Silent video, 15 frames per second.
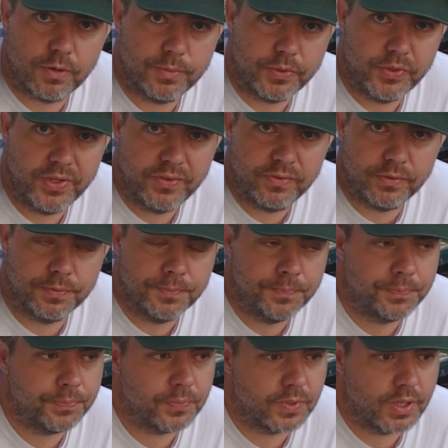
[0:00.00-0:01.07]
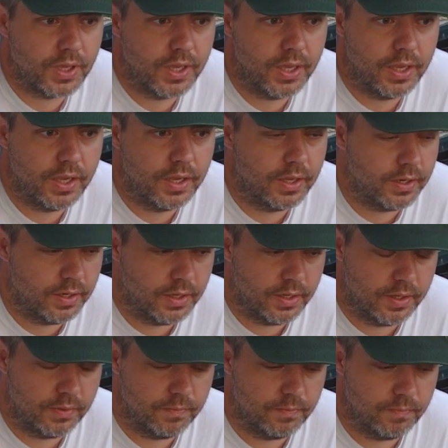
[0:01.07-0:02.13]
turbo diesel, and uh,
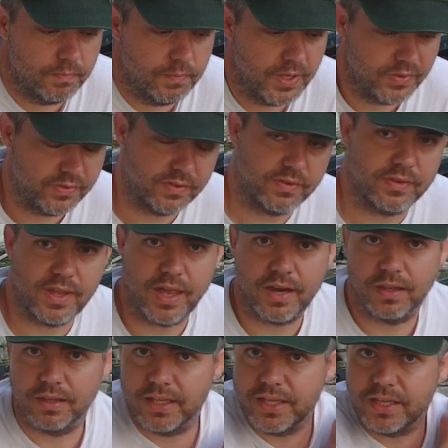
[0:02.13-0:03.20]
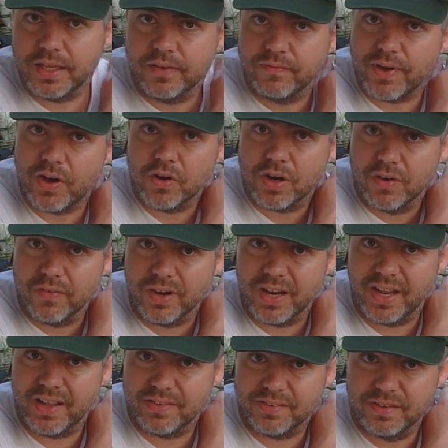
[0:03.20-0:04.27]
it's had a leaking valve cover
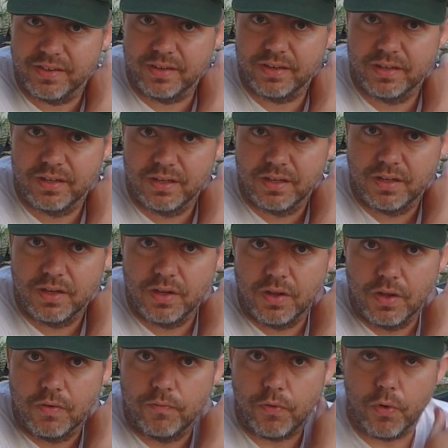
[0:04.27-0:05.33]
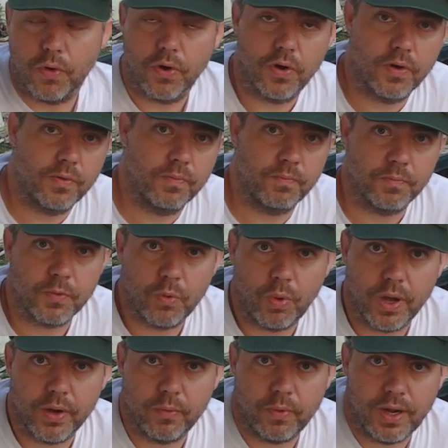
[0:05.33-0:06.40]
gasket for
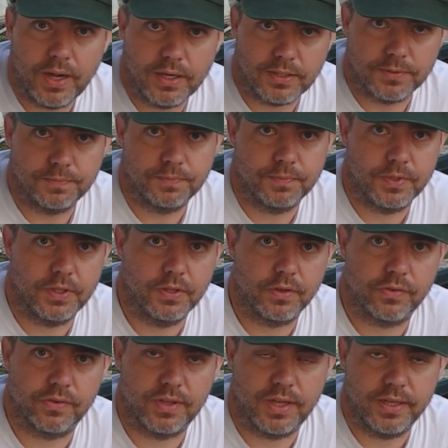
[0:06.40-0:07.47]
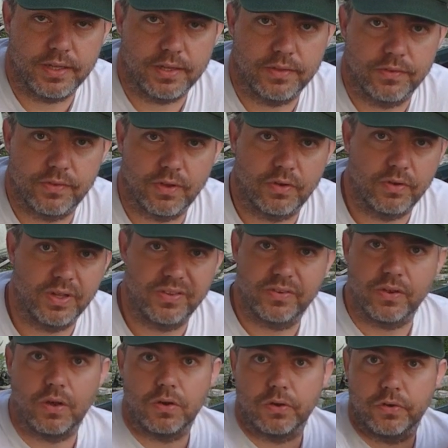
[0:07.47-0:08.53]
quite a while, it looks like, and so it's
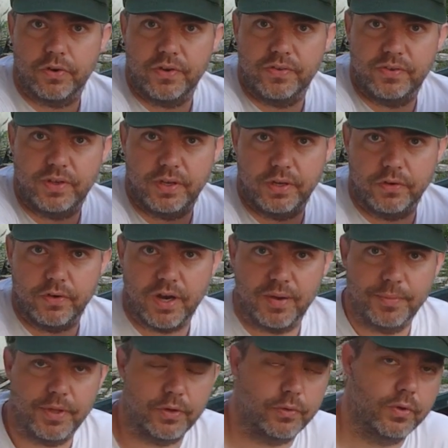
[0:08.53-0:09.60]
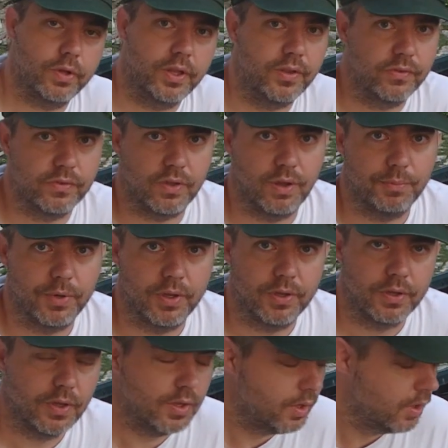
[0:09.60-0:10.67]
all greasy and grimy and oily, so I'm going to